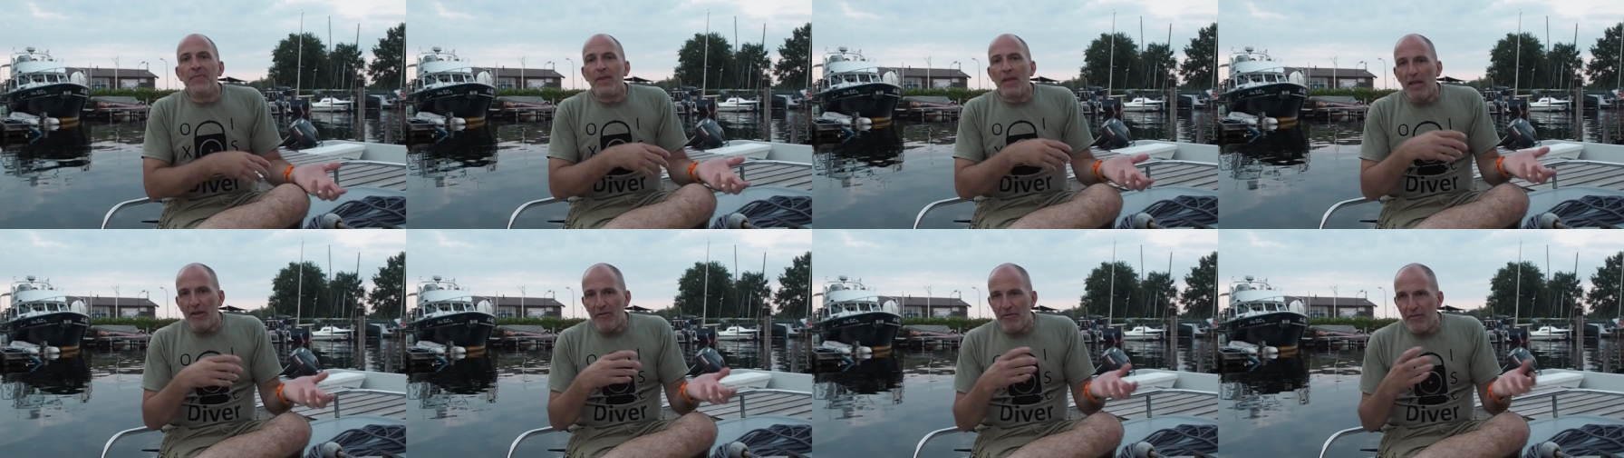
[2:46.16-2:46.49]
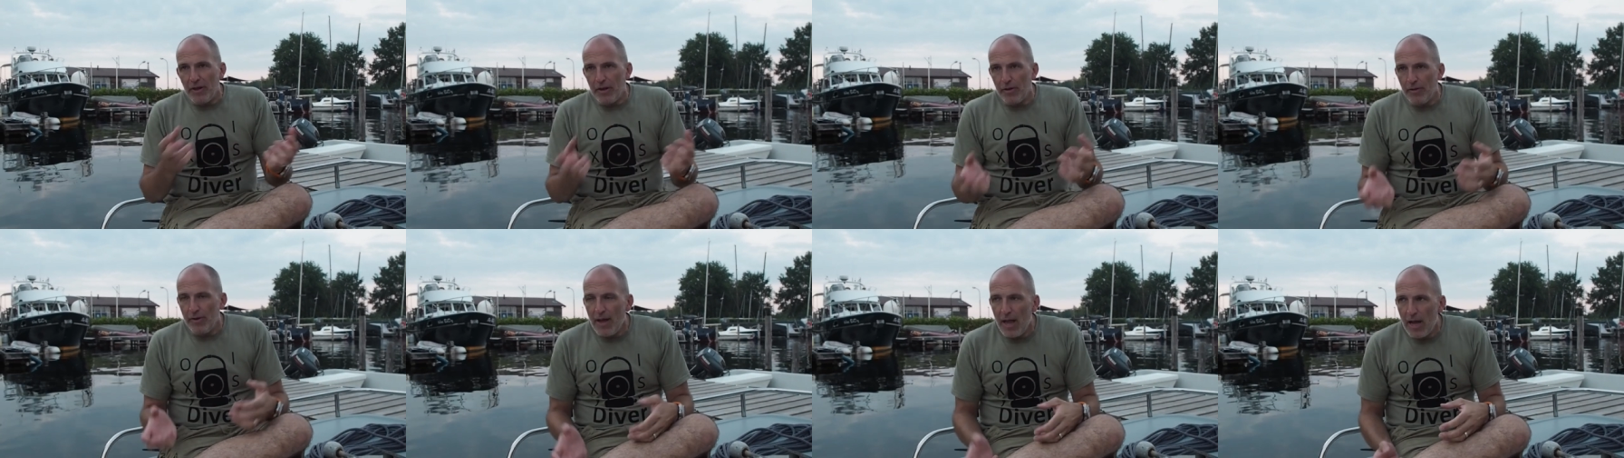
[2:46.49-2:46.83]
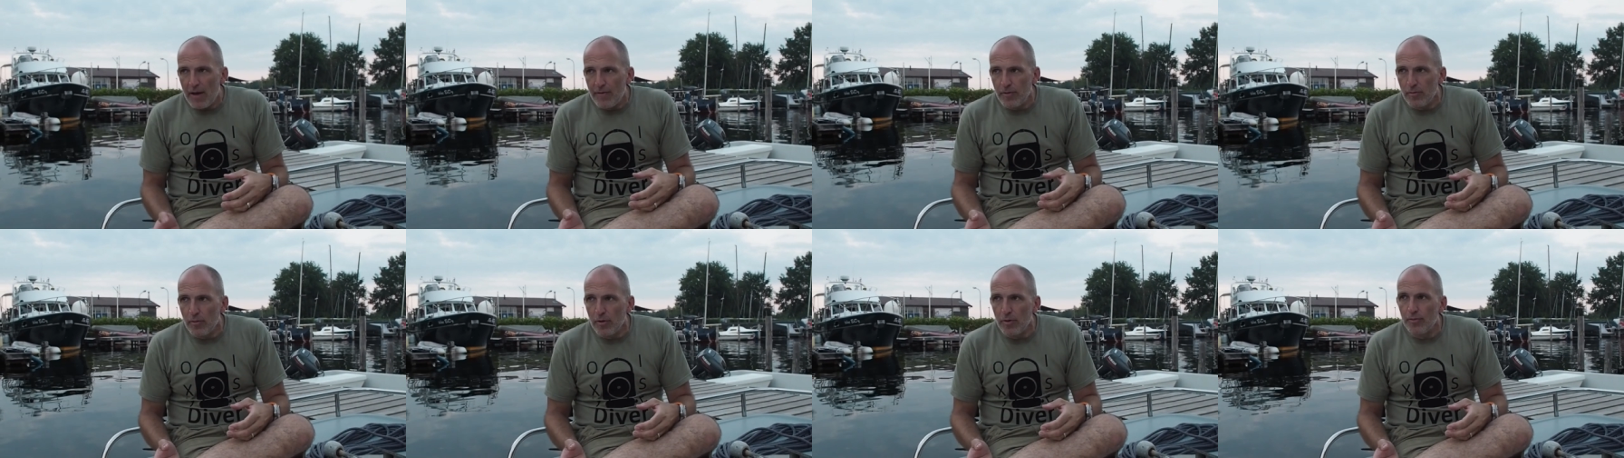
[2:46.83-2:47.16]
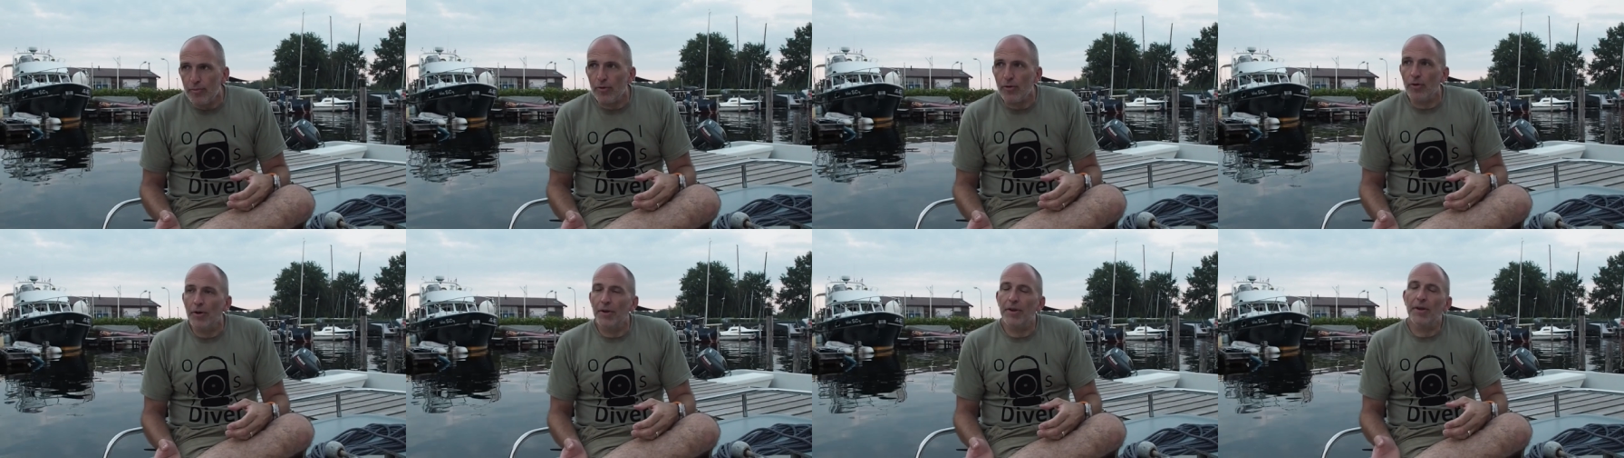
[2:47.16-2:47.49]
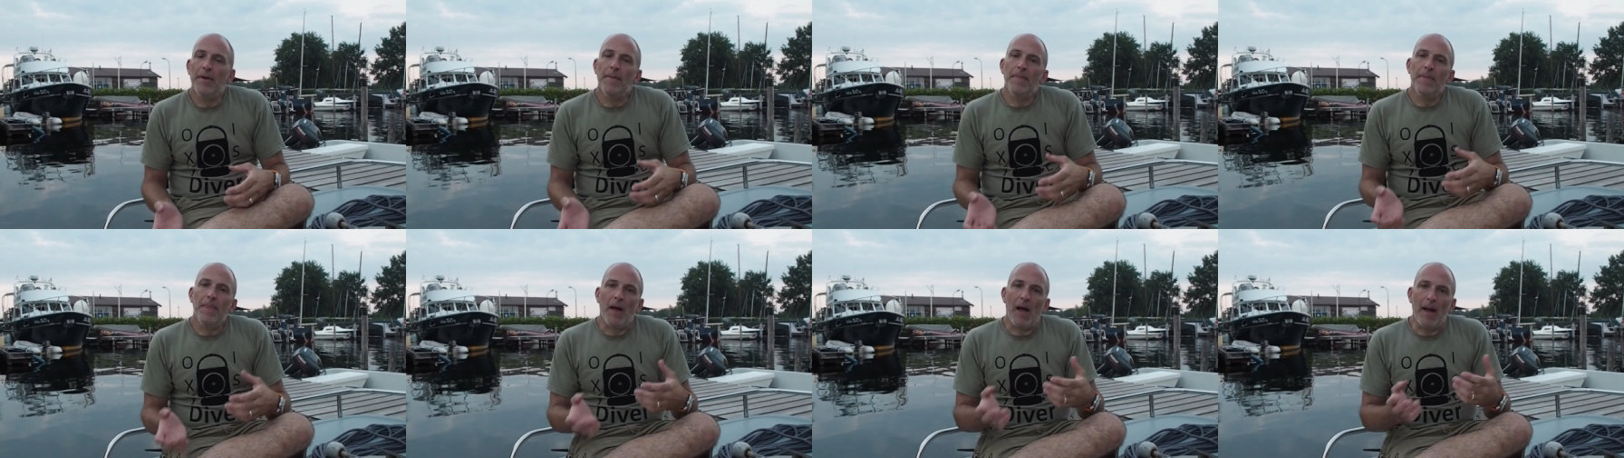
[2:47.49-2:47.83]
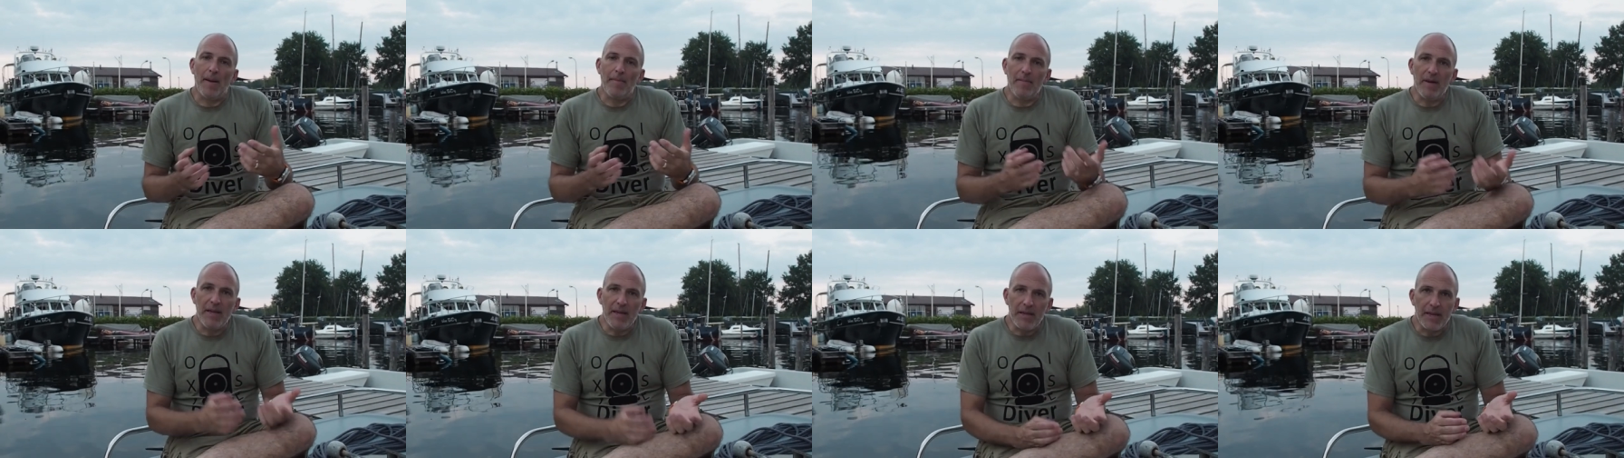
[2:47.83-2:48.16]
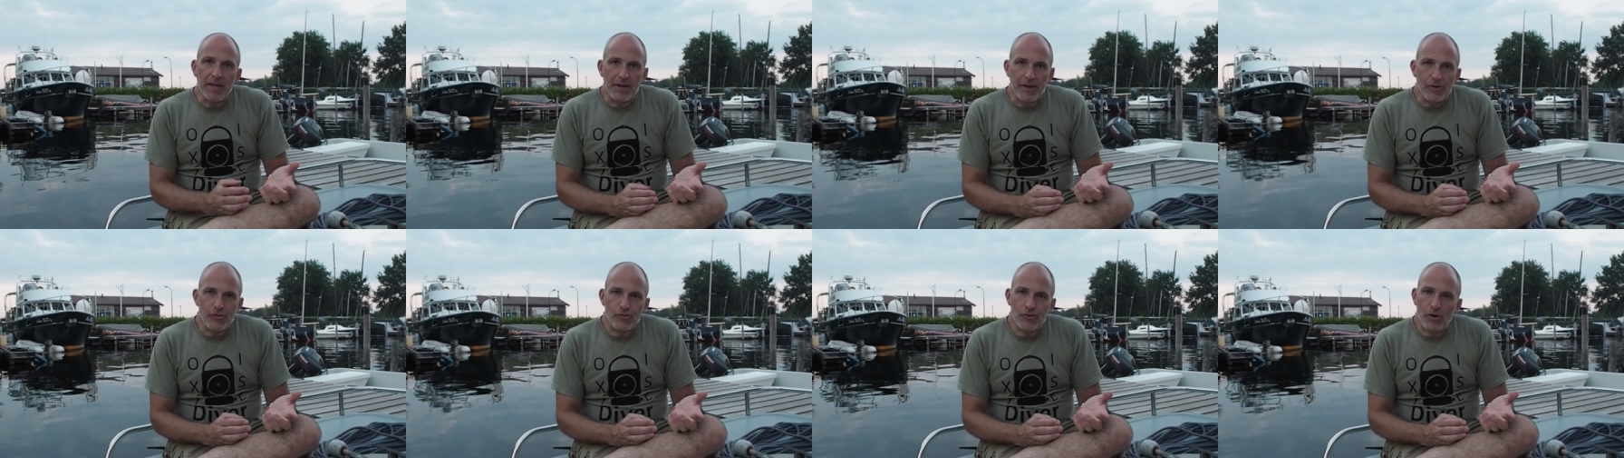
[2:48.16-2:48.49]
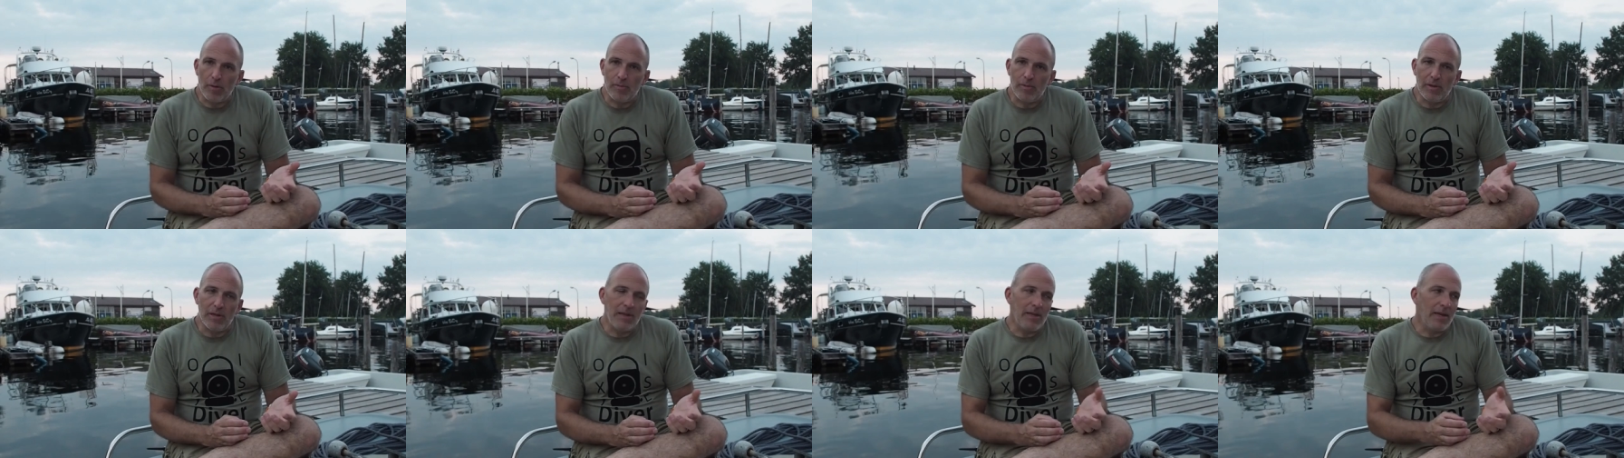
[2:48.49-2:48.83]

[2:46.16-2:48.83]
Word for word: If I don't have them on board, I may get in trouble,